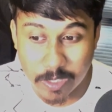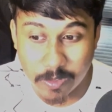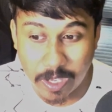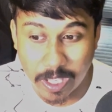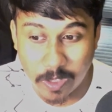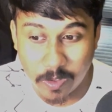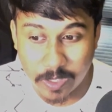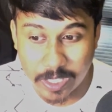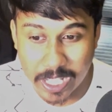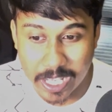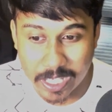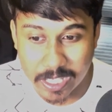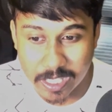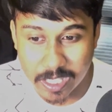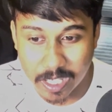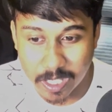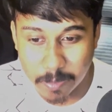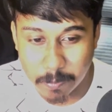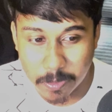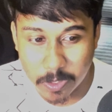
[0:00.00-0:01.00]
You cannot take
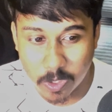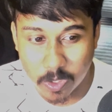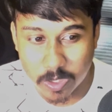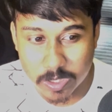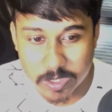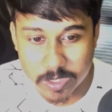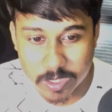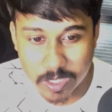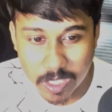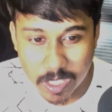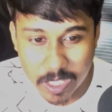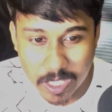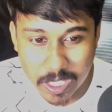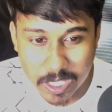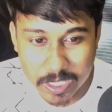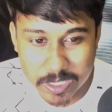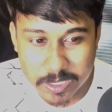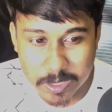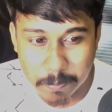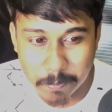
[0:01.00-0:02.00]
here because
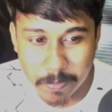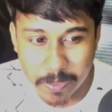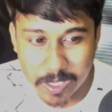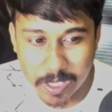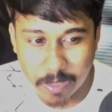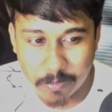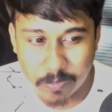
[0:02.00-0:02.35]
simply